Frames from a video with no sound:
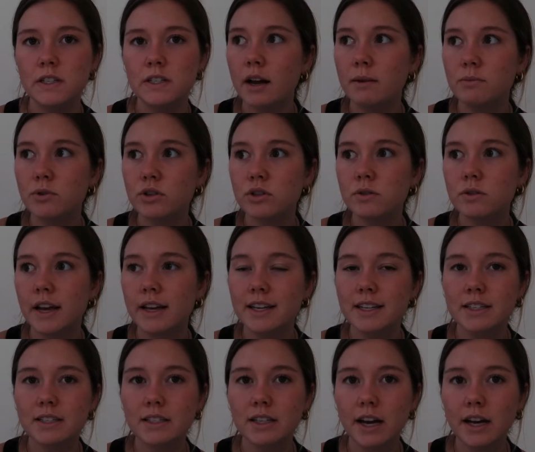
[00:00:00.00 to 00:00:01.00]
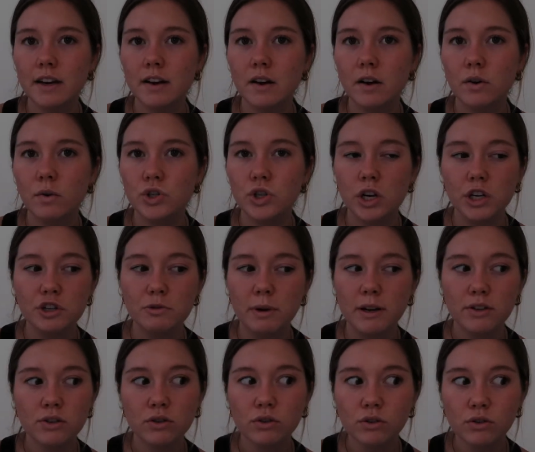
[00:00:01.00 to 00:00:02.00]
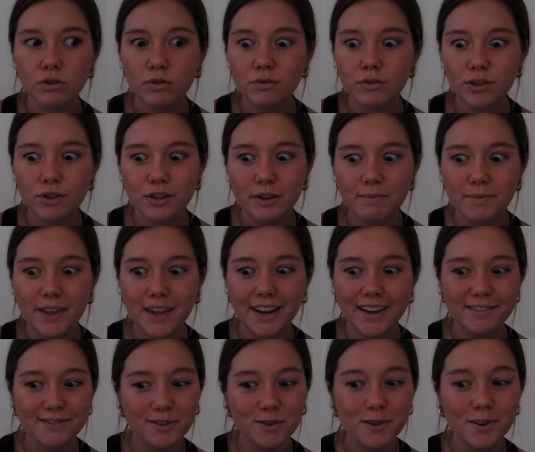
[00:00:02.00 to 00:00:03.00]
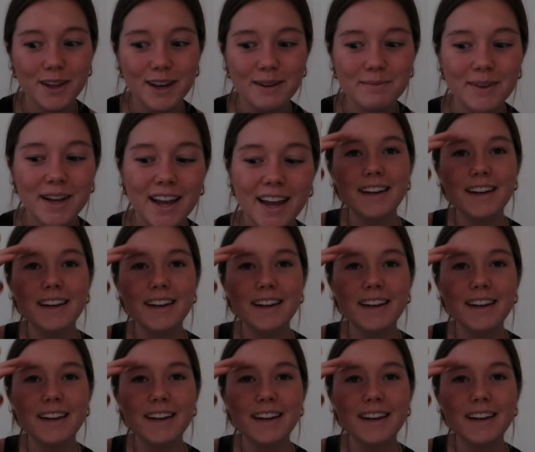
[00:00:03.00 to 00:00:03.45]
I'm just, I guess, kind of judgmental or something for them.